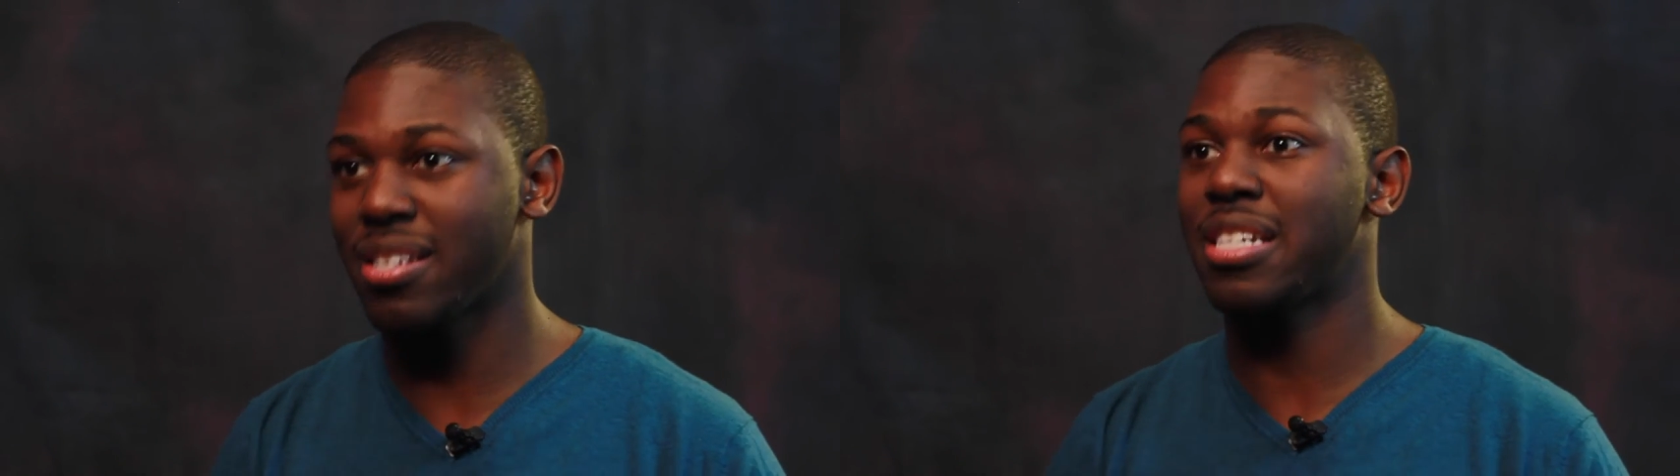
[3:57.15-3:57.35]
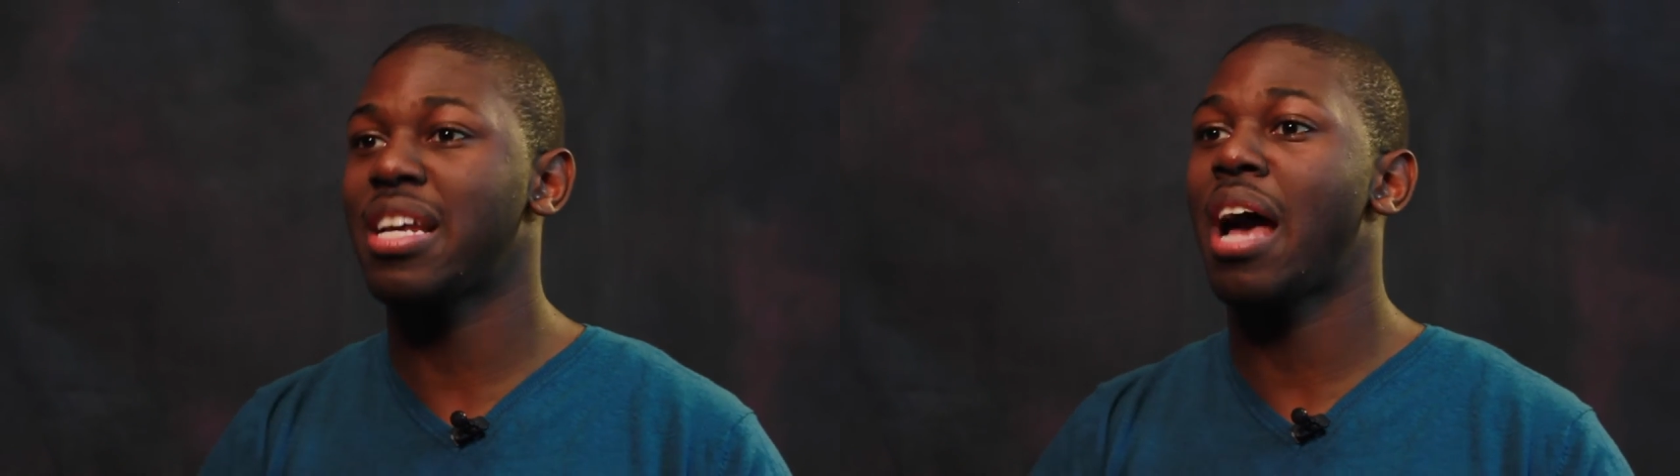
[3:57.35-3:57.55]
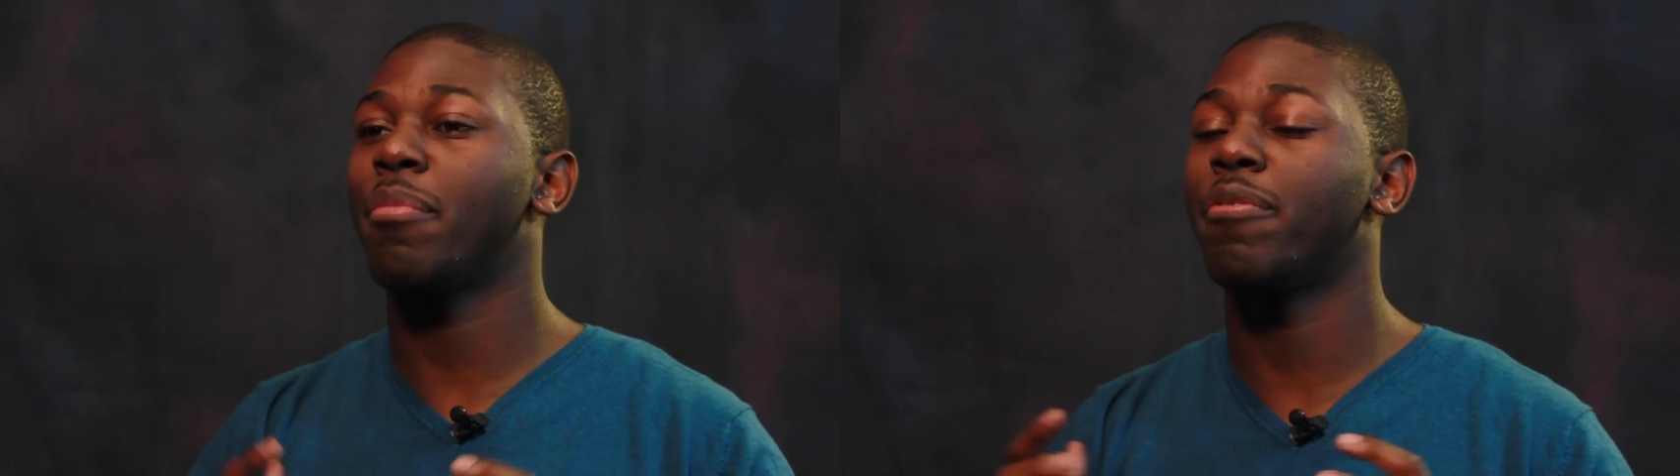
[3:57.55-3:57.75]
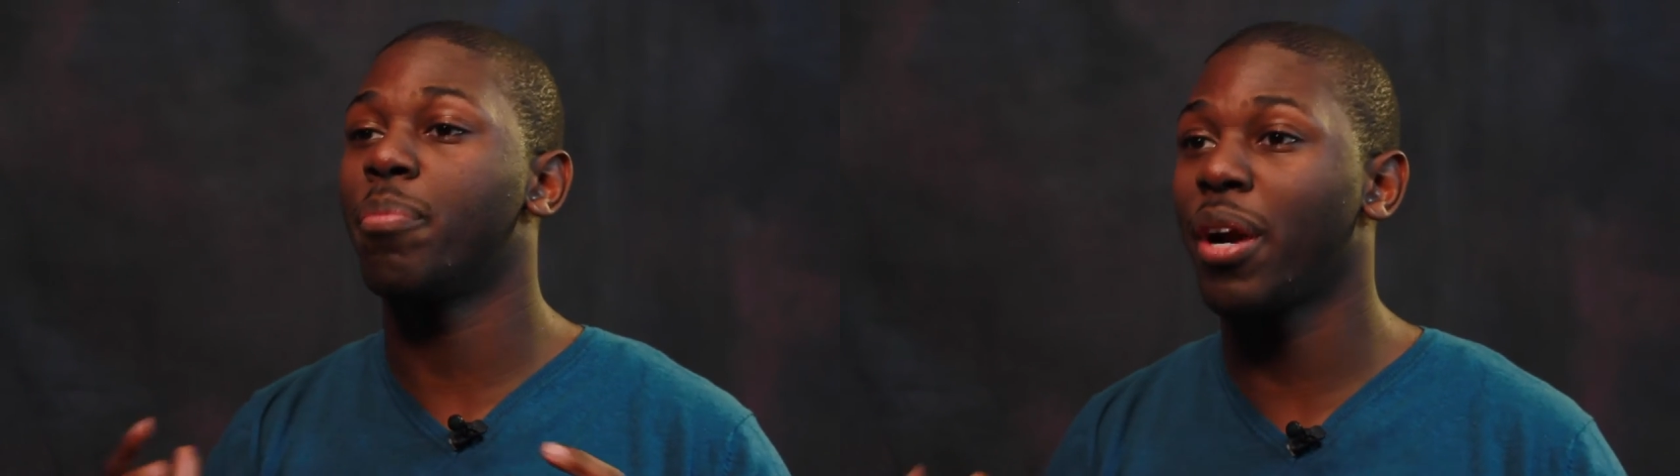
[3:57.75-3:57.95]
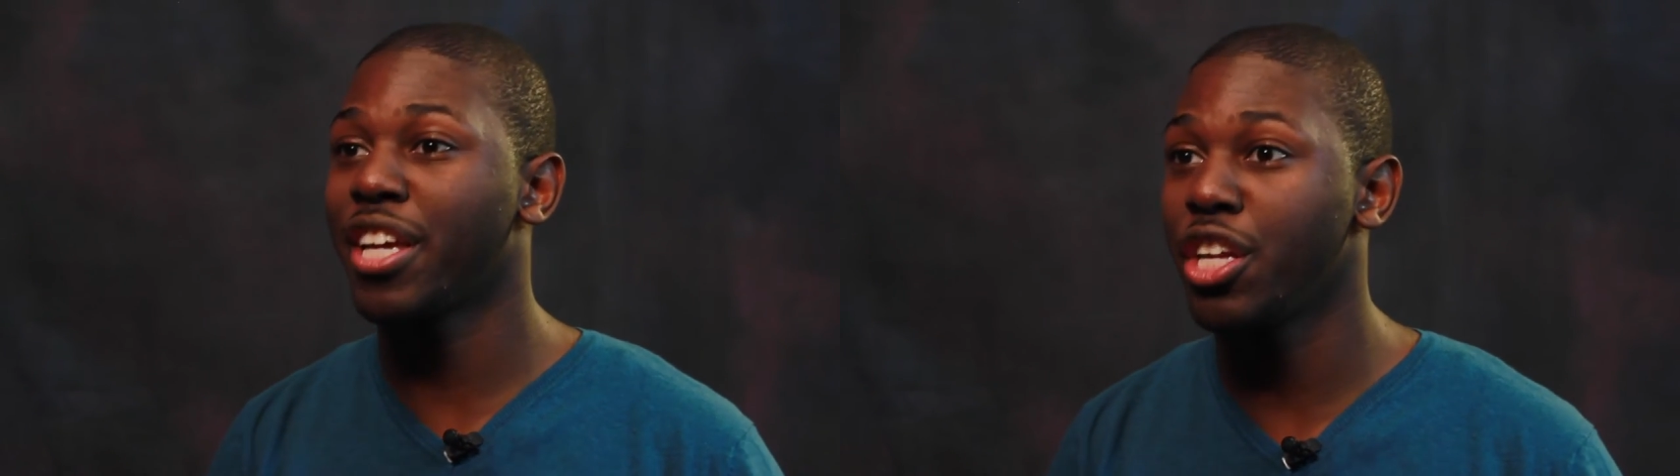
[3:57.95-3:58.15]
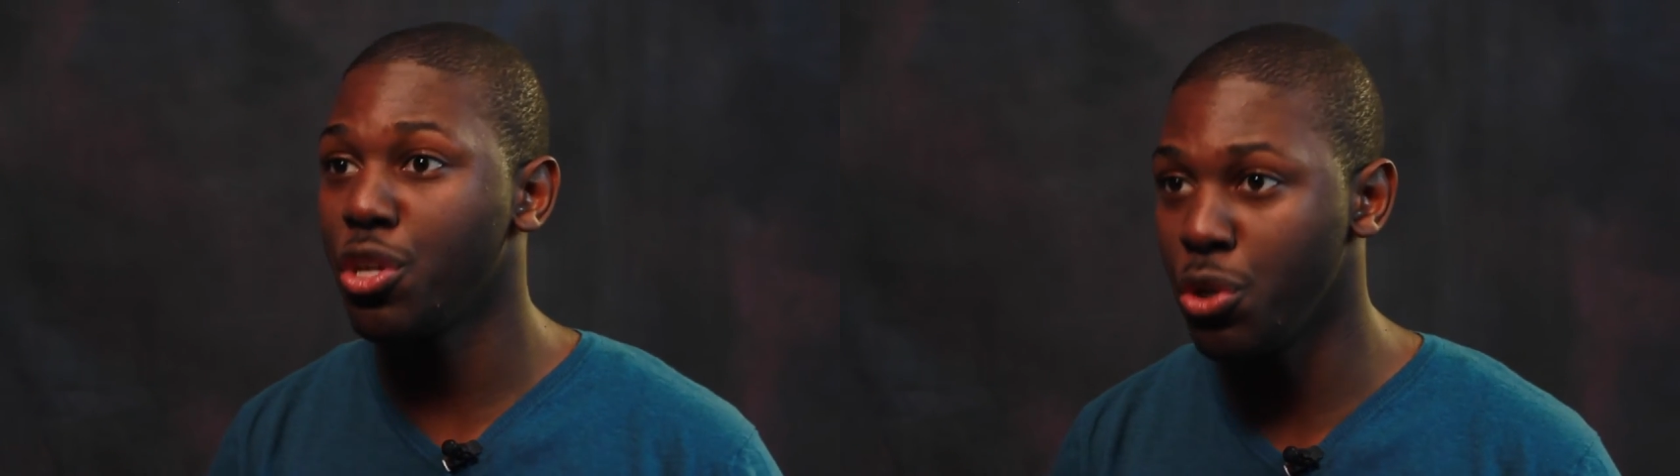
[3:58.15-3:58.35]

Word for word: in a time of breaking